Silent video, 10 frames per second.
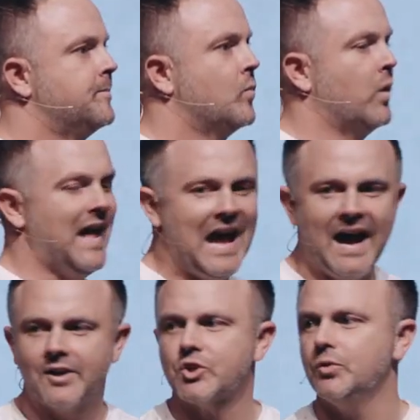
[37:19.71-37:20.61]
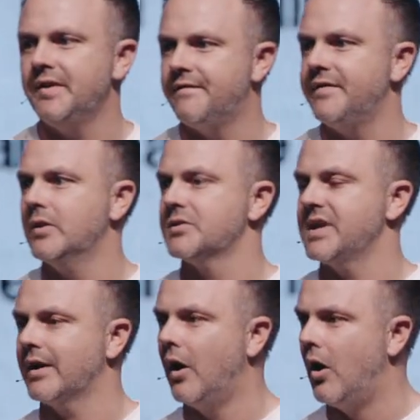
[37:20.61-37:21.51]
when it actually feels
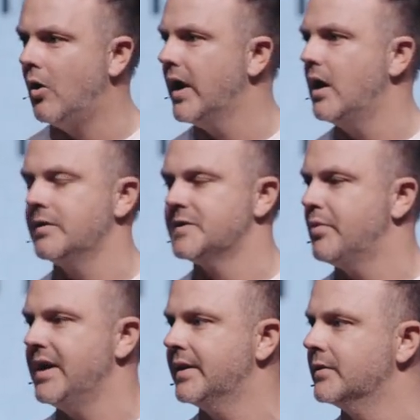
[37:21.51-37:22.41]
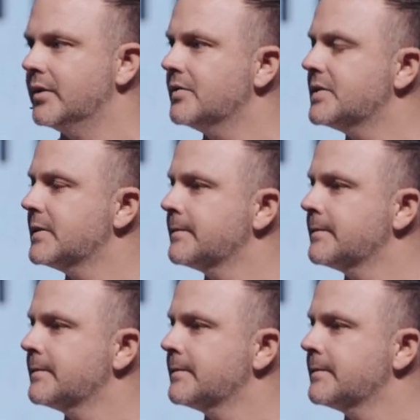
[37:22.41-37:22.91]
like all hell is breaking loose,